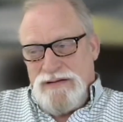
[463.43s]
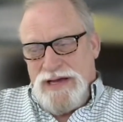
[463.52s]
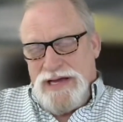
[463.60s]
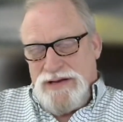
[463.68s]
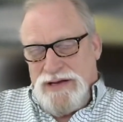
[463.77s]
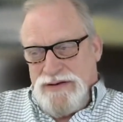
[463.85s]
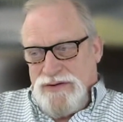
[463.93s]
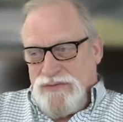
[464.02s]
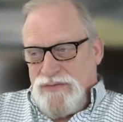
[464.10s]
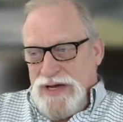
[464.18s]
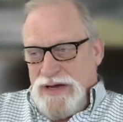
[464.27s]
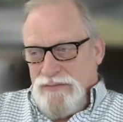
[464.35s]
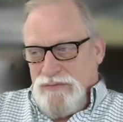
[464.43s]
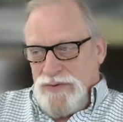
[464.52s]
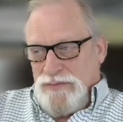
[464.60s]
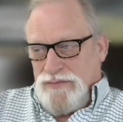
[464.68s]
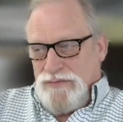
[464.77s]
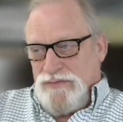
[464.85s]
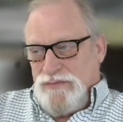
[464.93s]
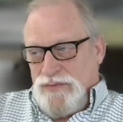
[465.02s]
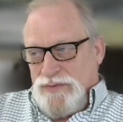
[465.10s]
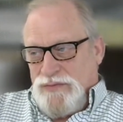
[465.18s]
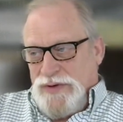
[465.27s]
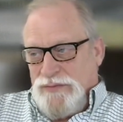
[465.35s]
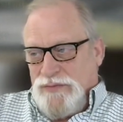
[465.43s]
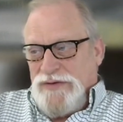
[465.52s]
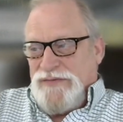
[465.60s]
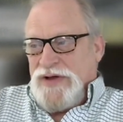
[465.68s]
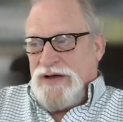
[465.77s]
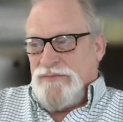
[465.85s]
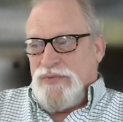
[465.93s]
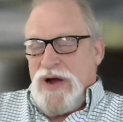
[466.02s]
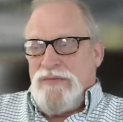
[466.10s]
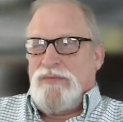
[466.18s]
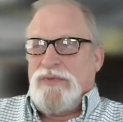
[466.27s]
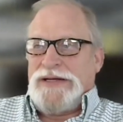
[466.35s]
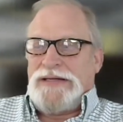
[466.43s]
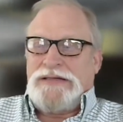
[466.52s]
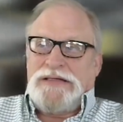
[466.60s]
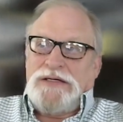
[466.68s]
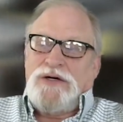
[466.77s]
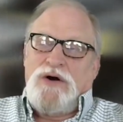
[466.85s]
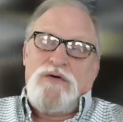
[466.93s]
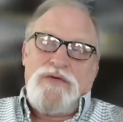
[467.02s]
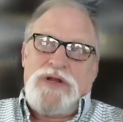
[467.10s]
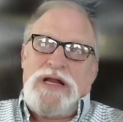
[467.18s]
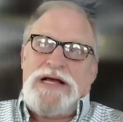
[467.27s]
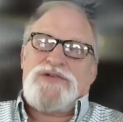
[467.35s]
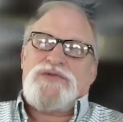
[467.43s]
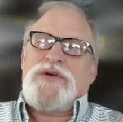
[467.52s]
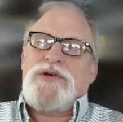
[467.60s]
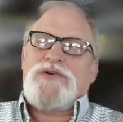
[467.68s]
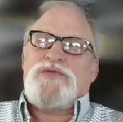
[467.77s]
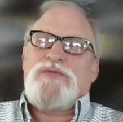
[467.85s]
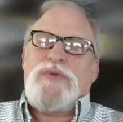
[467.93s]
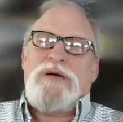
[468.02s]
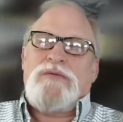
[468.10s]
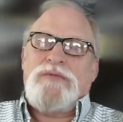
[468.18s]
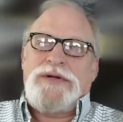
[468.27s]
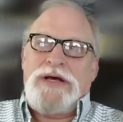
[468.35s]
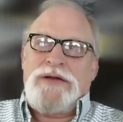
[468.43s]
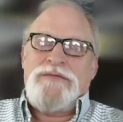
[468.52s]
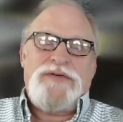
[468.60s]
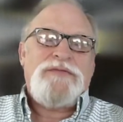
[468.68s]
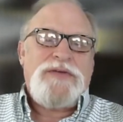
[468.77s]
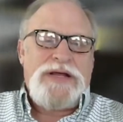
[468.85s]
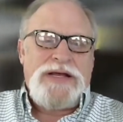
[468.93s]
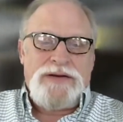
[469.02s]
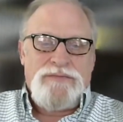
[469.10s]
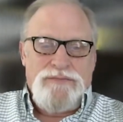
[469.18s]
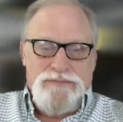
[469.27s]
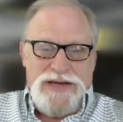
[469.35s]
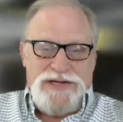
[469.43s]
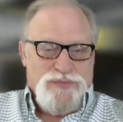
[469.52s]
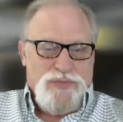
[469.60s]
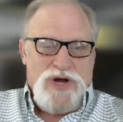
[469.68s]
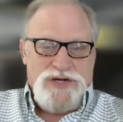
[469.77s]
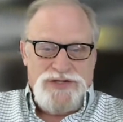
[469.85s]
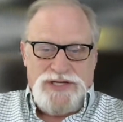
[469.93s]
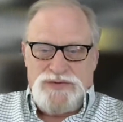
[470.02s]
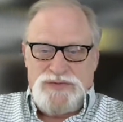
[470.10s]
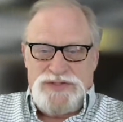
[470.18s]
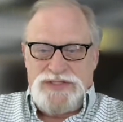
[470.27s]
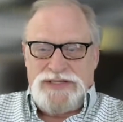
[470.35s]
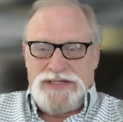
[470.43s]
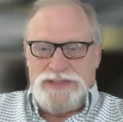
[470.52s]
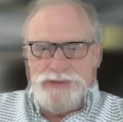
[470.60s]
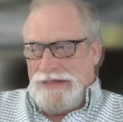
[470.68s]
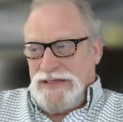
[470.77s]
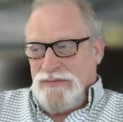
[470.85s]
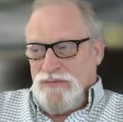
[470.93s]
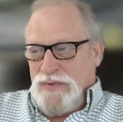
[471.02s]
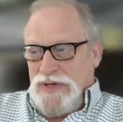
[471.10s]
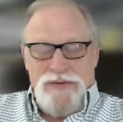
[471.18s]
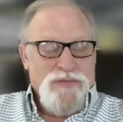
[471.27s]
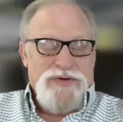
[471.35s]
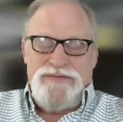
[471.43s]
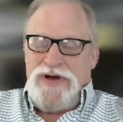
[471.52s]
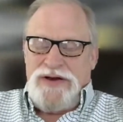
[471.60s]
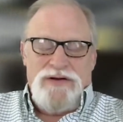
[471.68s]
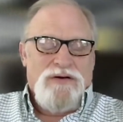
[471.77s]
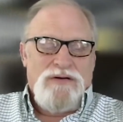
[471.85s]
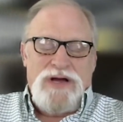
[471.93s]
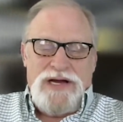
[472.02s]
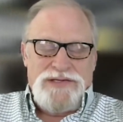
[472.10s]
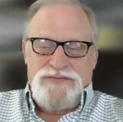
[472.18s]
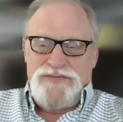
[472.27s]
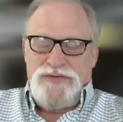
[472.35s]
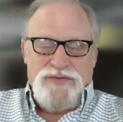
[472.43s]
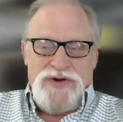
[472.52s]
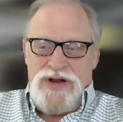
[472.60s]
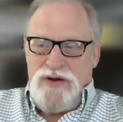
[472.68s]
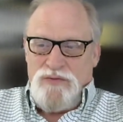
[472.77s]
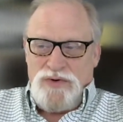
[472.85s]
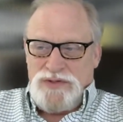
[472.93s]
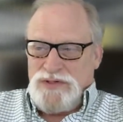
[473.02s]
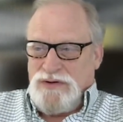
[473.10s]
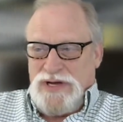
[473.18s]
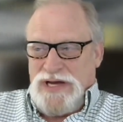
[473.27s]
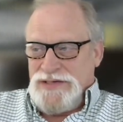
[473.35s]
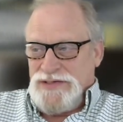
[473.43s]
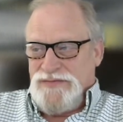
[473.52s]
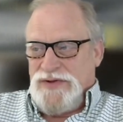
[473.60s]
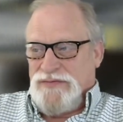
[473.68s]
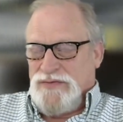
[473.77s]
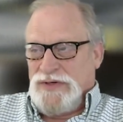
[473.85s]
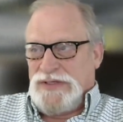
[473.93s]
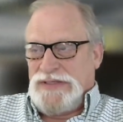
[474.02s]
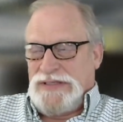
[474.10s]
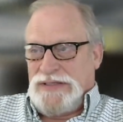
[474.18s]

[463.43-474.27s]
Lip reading: Yeah, I do. We've done probably, over the last 3 years, we've probably done 15 base projects with Ciena. And we find all kinds of different networks, all kinds of different